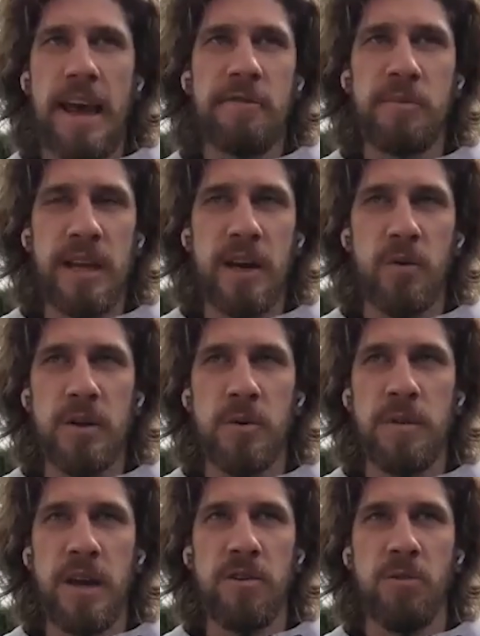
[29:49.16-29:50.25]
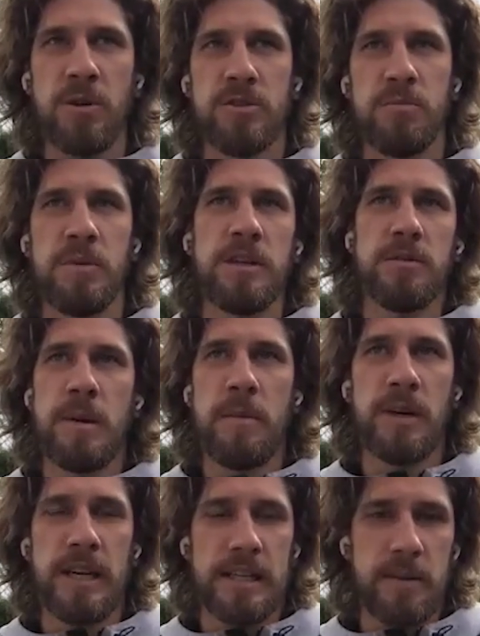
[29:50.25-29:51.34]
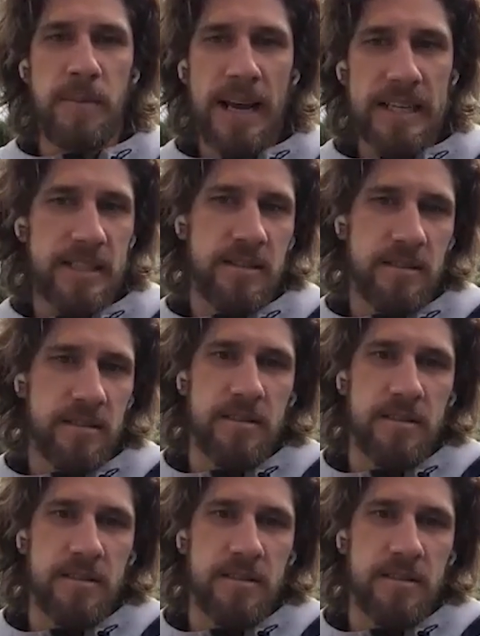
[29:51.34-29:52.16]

every player, when you play, you want to be remembered as the best,